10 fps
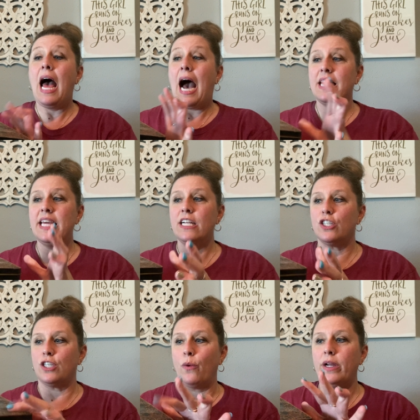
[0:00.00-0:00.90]
I think
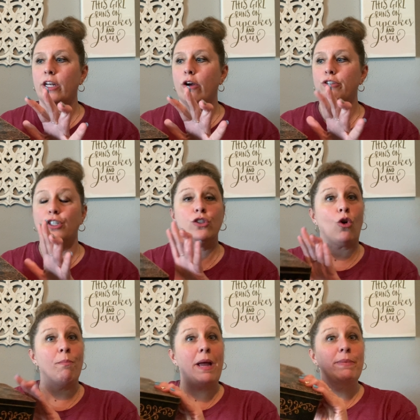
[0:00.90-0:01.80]
sewing notions
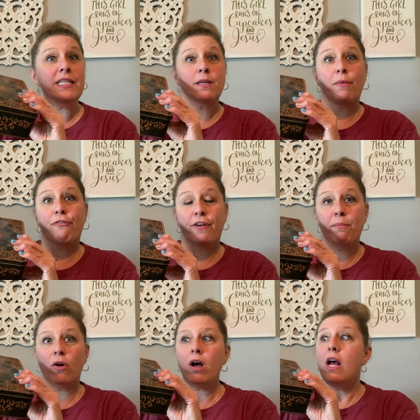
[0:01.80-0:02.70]
or maybe some
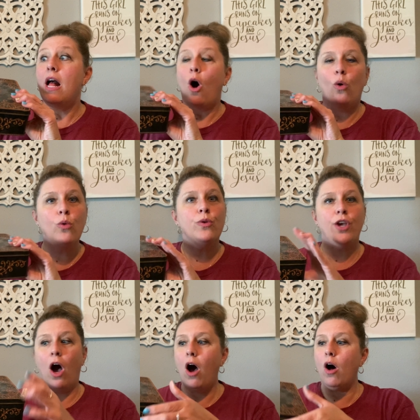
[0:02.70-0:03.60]
ephemera. Oh,
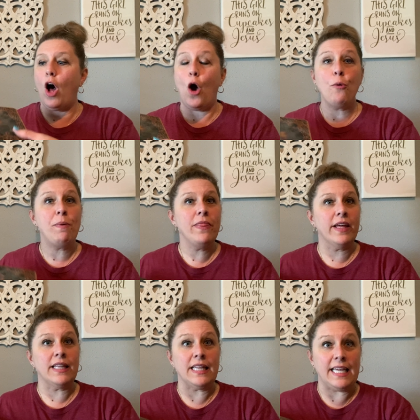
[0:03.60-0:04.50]
y'all open
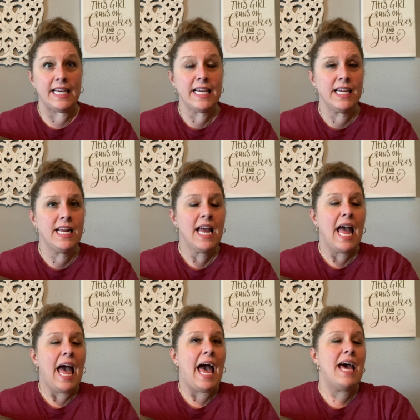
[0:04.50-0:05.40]
the lid
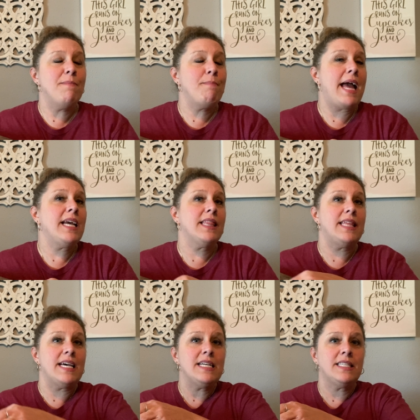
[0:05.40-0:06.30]
and make
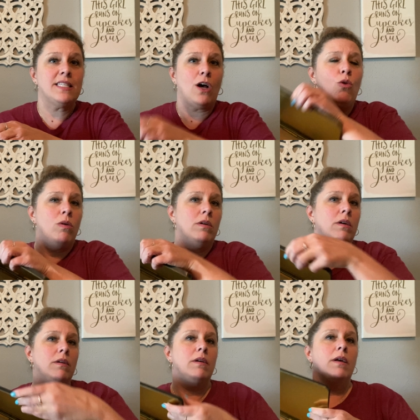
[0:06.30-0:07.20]
this, oh,
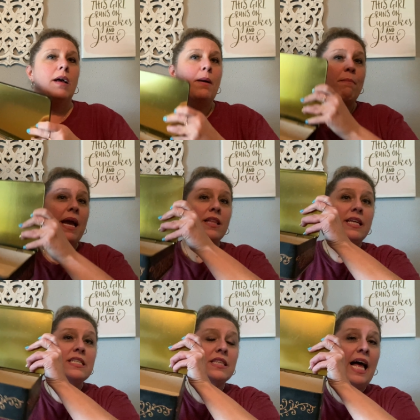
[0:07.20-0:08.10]
make
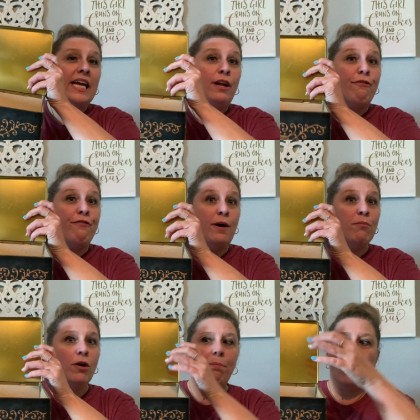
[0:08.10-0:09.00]
this like an
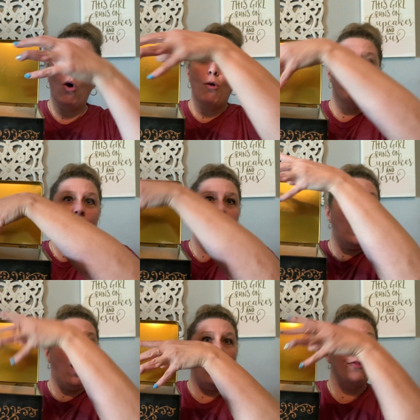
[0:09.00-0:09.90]
ephemera bowl, put
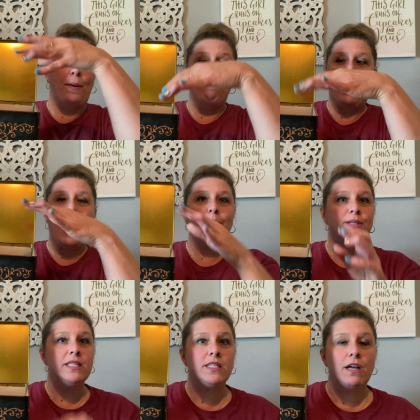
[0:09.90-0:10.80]
all the
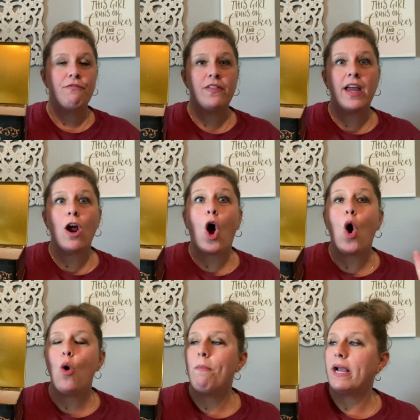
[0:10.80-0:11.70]
maps and stuff in there.
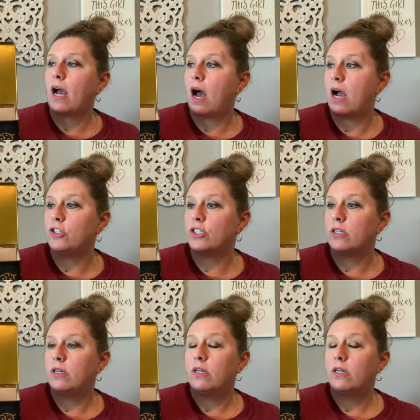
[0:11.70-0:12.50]
Oh my gosh.